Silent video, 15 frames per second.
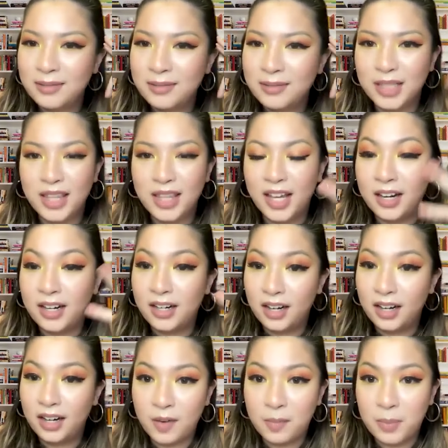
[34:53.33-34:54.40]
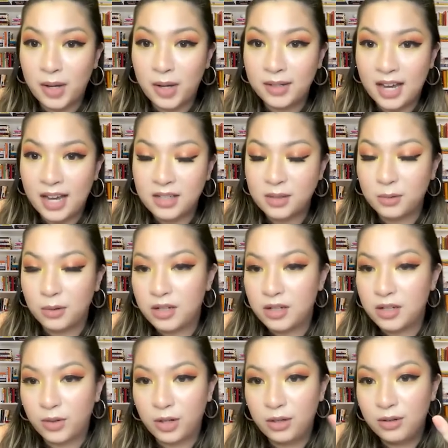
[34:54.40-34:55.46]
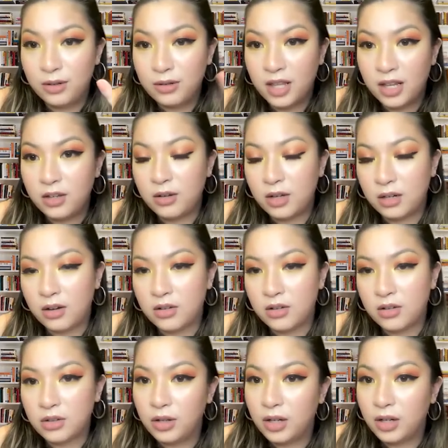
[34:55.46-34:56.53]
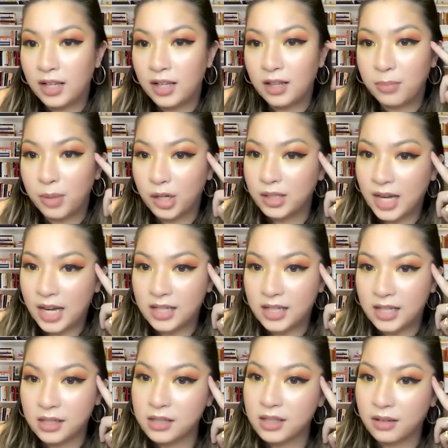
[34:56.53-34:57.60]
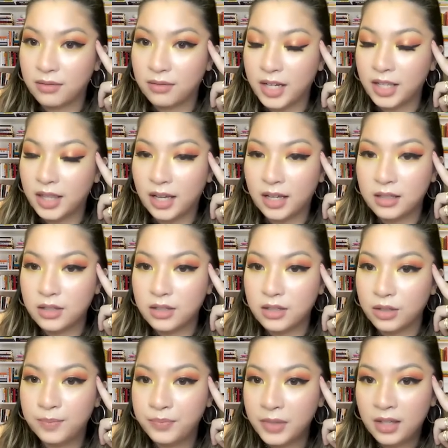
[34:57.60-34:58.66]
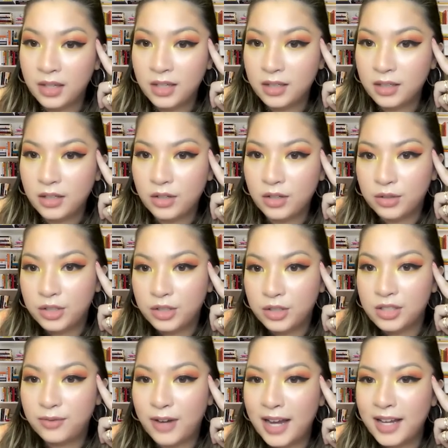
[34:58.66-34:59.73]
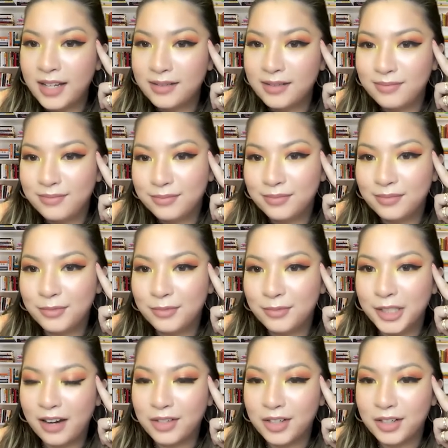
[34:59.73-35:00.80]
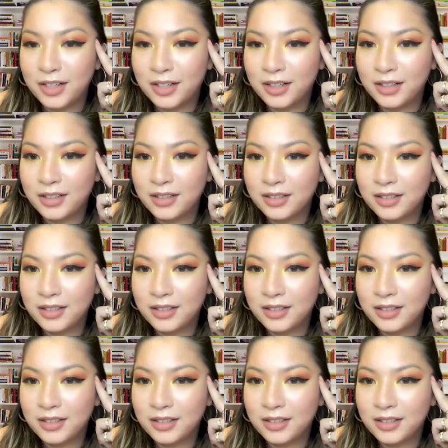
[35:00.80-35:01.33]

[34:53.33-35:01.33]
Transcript: But then if a podcast works for you, then you can also look at podcasts and stuff like that. So, just find whatever